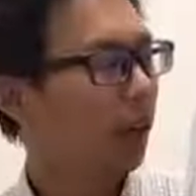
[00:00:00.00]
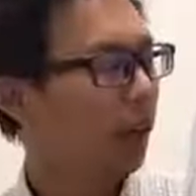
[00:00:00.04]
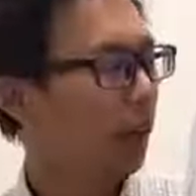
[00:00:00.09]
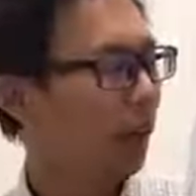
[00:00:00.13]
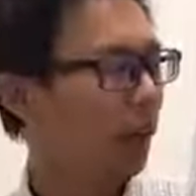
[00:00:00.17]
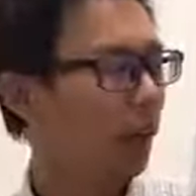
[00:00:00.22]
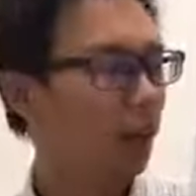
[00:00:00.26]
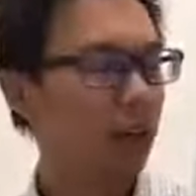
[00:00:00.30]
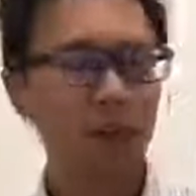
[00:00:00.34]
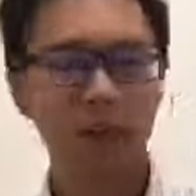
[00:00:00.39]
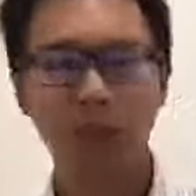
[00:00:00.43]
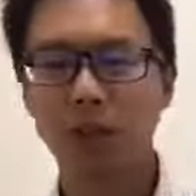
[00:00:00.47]

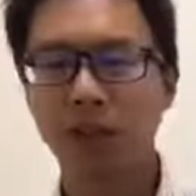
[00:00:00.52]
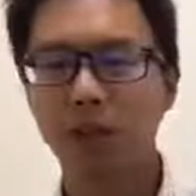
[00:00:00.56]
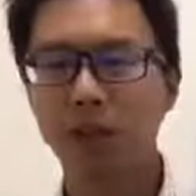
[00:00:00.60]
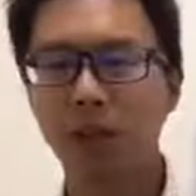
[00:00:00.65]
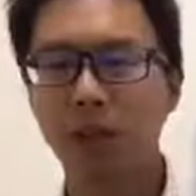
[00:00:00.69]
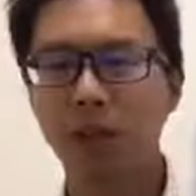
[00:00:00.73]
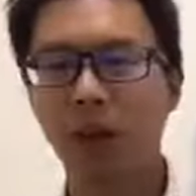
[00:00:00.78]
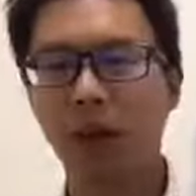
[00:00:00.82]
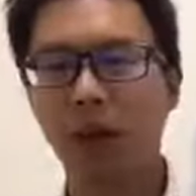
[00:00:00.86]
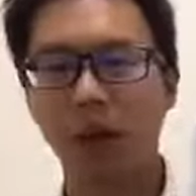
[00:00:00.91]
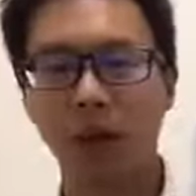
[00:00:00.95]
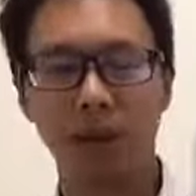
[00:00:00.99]
It gets too
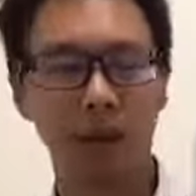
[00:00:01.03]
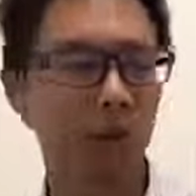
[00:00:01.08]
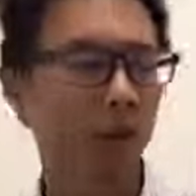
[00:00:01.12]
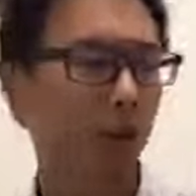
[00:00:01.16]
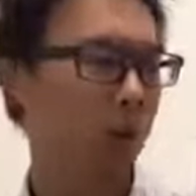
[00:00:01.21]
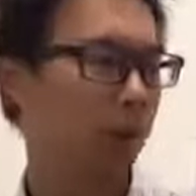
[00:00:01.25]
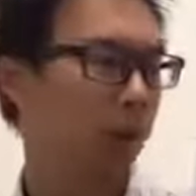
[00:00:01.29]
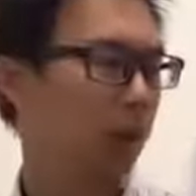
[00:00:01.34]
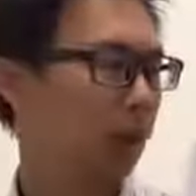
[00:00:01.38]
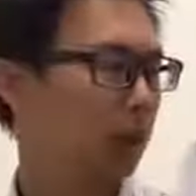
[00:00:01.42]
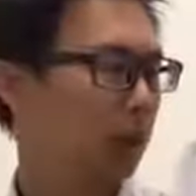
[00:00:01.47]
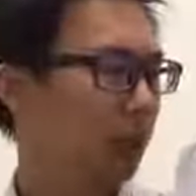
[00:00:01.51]
dry and
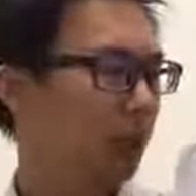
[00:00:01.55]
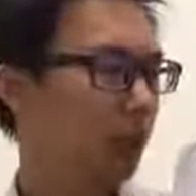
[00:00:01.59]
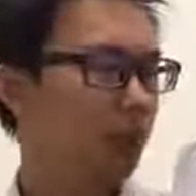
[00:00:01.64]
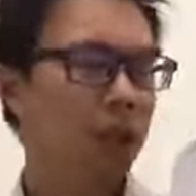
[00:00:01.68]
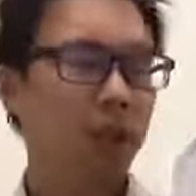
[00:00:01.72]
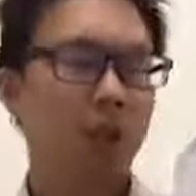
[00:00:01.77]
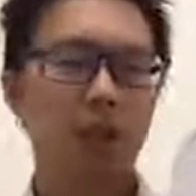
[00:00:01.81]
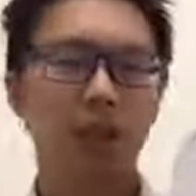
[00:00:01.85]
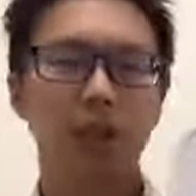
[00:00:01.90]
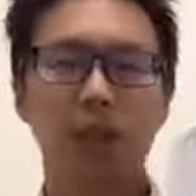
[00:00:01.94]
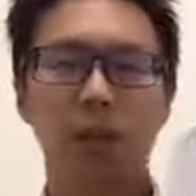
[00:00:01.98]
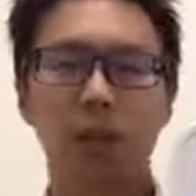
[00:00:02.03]
boring.
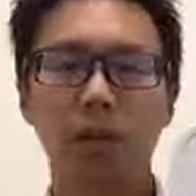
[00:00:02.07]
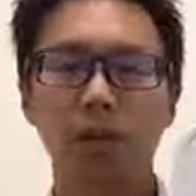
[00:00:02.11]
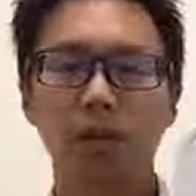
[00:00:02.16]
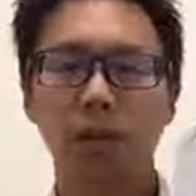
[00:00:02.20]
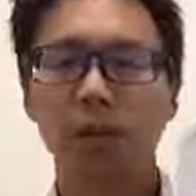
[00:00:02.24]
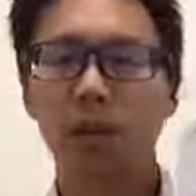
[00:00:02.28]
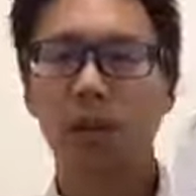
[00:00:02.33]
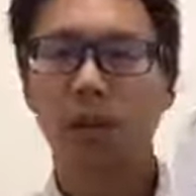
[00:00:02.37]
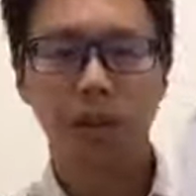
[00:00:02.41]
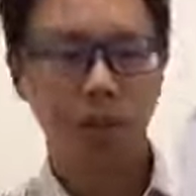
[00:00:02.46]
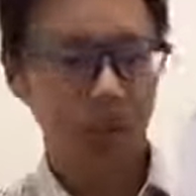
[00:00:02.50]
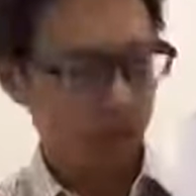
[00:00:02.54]
So
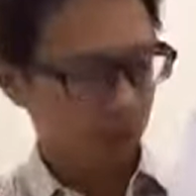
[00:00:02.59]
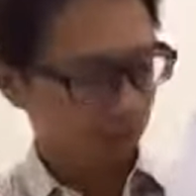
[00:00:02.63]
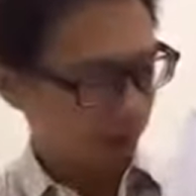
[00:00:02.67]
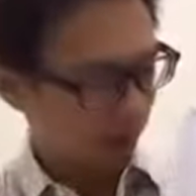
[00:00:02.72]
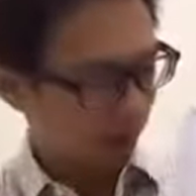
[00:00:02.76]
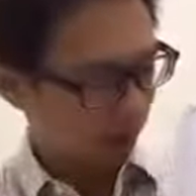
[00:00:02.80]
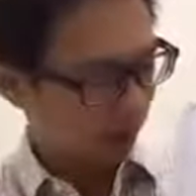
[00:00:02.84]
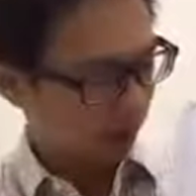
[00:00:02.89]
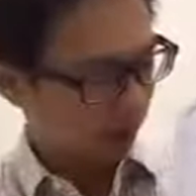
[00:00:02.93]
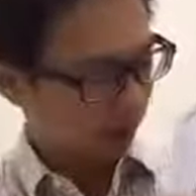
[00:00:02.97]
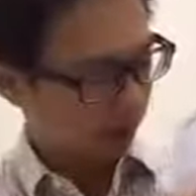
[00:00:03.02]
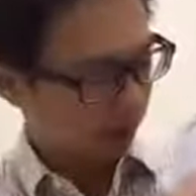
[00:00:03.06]

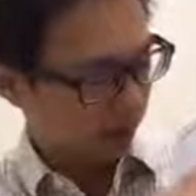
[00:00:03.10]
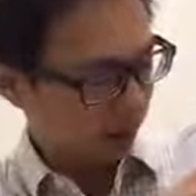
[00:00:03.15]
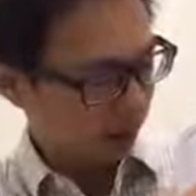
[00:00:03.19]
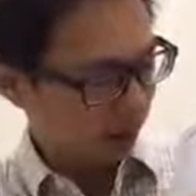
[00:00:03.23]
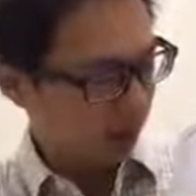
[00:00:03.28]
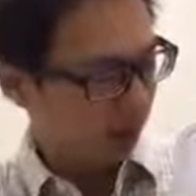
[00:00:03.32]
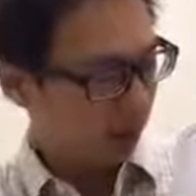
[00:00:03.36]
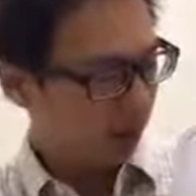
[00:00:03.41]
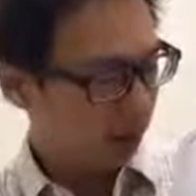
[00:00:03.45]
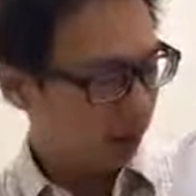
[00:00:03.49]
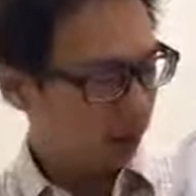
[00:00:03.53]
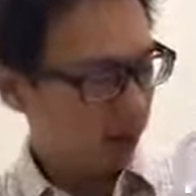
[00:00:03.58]

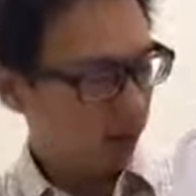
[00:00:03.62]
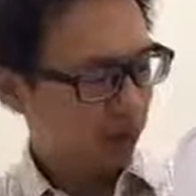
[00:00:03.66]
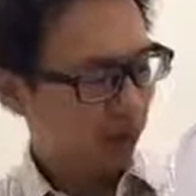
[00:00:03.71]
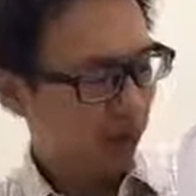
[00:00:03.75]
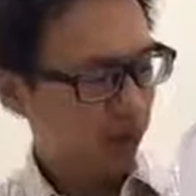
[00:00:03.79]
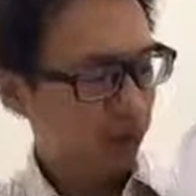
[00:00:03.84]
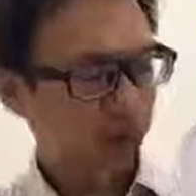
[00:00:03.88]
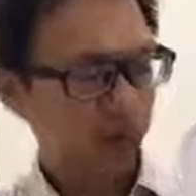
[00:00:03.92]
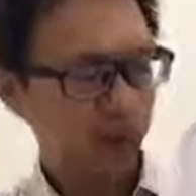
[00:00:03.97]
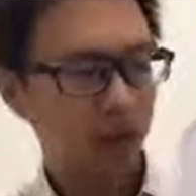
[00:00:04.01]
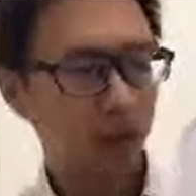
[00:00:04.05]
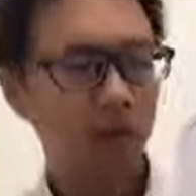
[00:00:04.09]

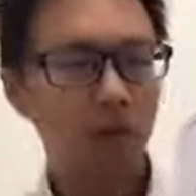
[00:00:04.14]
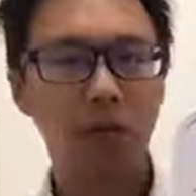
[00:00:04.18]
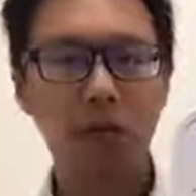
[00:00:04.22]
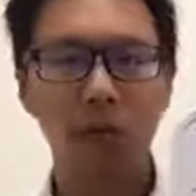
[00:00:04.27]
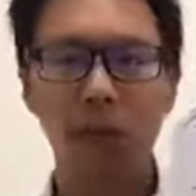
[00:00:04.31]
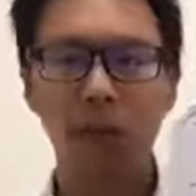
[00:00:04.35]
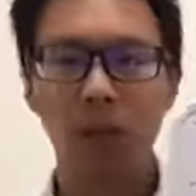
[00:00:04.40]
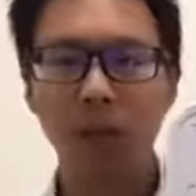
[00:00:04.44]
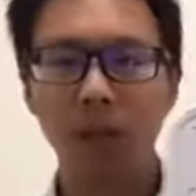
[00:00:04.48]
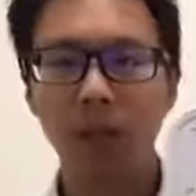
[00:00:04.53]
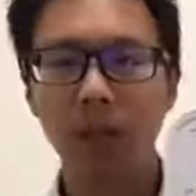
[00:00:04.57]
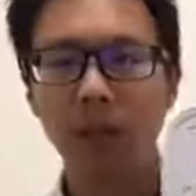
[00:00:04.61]
this
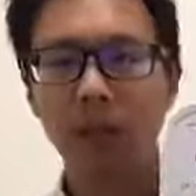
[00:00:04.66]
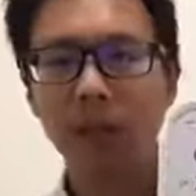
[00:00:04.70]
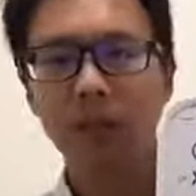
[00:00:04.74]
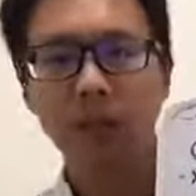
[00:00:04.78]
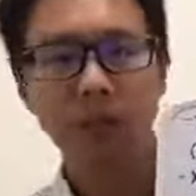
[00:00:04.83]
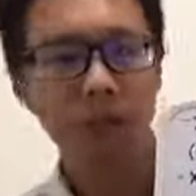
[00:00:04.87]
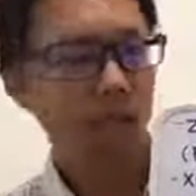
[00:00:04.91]
formula